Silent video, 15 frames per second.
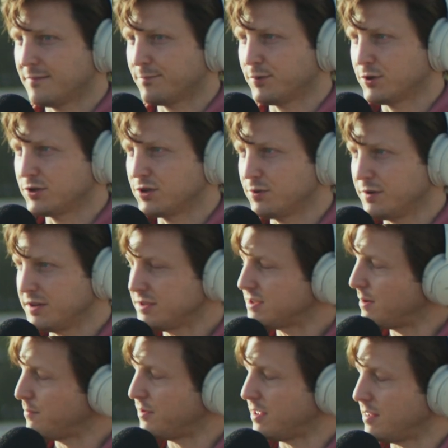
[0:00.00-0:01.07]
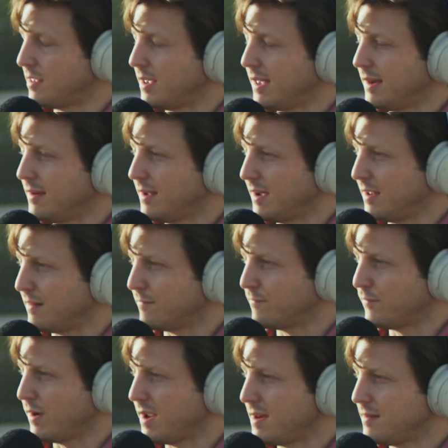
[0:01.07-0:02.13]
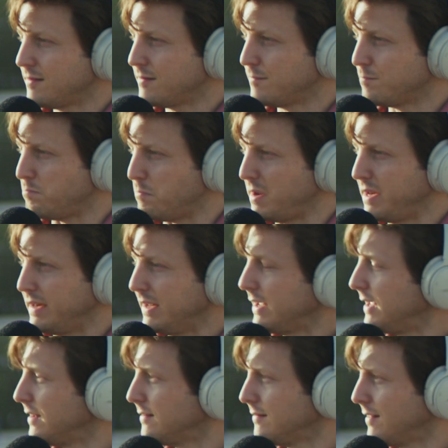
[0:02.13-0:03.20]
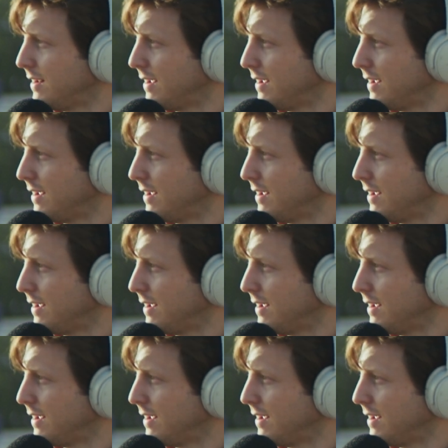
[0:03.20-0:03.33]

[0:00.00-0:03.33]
pursuing something that I find meaning in,